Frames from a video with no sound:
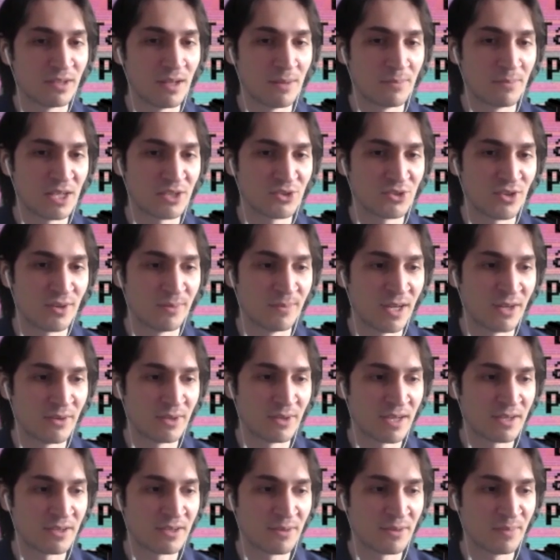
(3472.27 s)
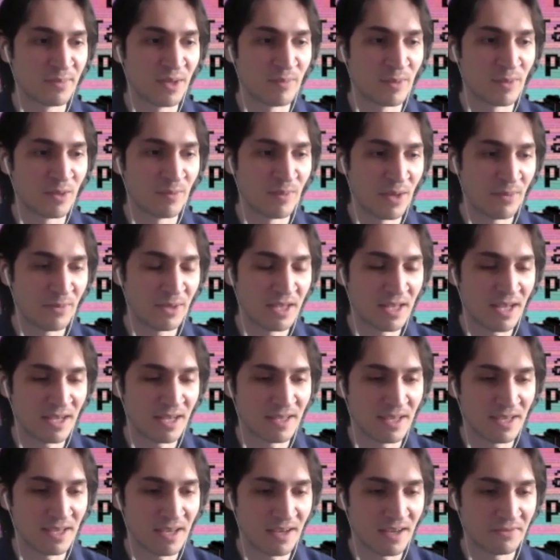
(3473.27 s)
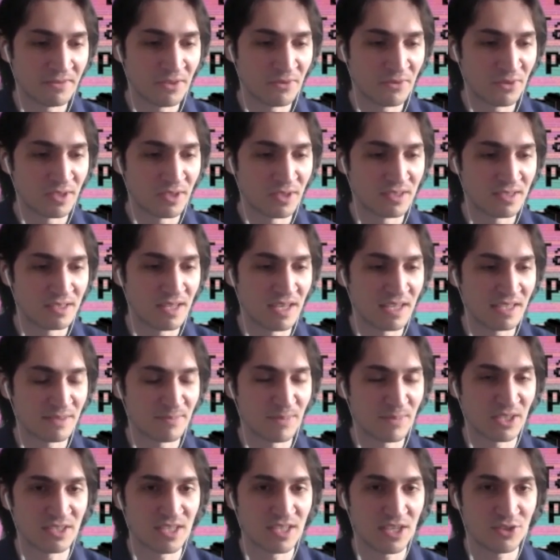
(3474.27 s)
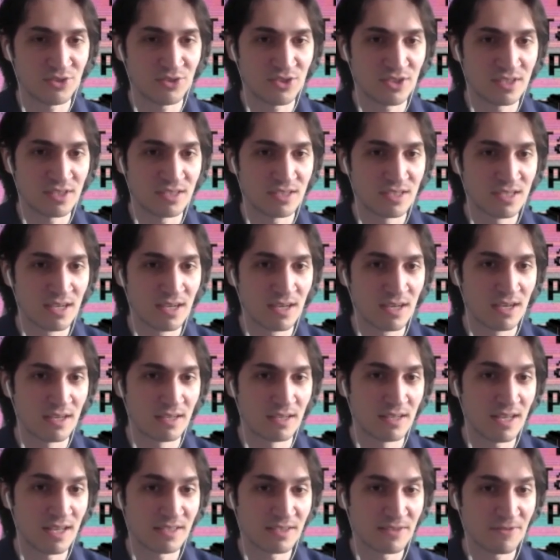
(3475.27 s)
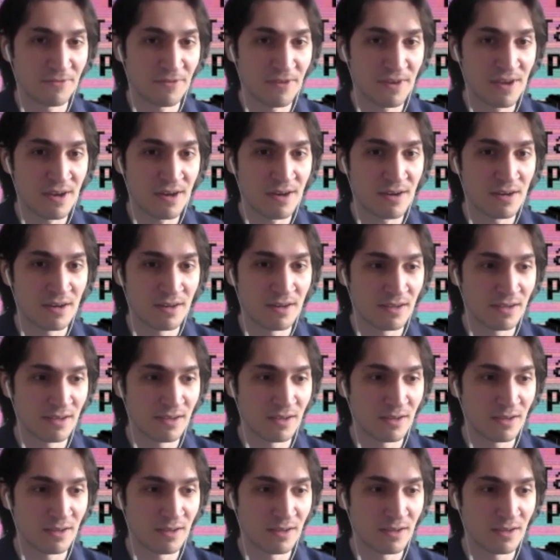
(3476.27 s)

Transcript: I'm not sure about other people. Maybe that they have different expectations. That's fair.